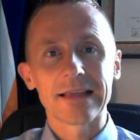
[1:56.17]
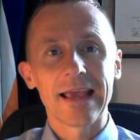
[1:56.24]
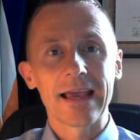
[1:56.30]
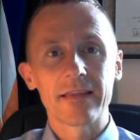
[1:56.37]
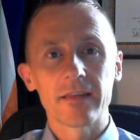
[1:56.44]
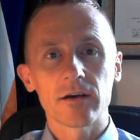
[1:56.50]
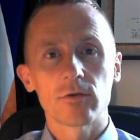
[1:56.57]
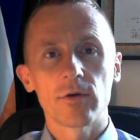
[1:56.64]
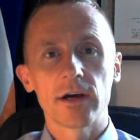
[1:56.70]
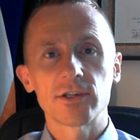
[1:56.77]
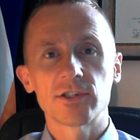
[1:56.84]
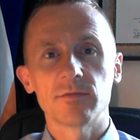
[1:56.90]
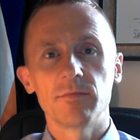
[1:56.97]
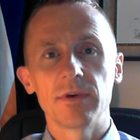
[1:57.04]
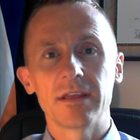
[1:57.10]
Can the
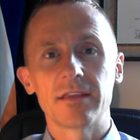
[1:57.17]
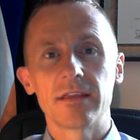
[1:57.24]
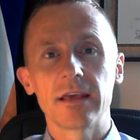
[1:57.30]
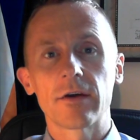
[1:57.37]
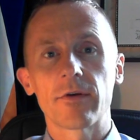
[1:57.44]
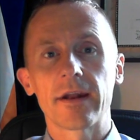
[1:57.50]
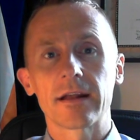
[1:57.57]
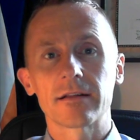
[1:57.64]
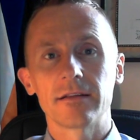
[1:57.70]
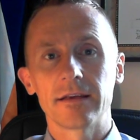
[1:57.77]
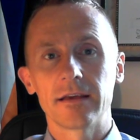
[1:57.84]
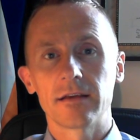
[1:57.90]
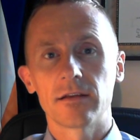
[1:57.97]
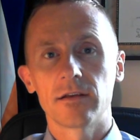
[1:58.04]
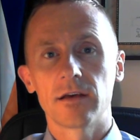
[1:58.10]
question be
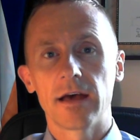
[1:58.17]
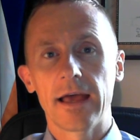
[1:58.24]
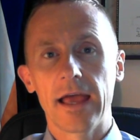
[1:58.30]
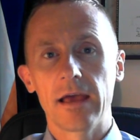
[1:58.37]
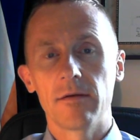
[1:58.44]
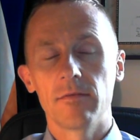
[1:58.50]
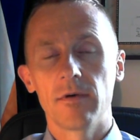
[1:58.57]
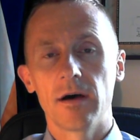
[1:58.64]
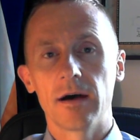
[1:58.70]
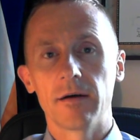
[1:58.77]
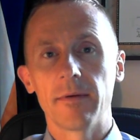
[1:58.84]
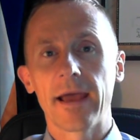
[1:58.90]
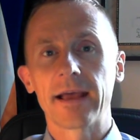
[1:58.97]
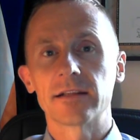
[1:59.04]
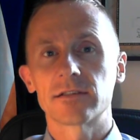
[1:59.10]
theoretically
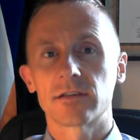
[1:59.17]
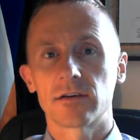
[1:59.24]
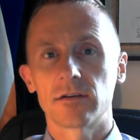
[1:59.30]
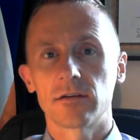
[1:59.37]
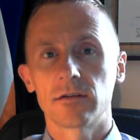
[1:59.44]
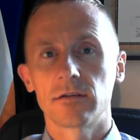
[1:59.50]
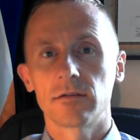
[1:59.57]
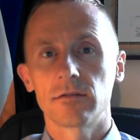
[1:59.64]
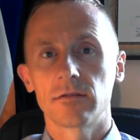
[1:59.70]
answered?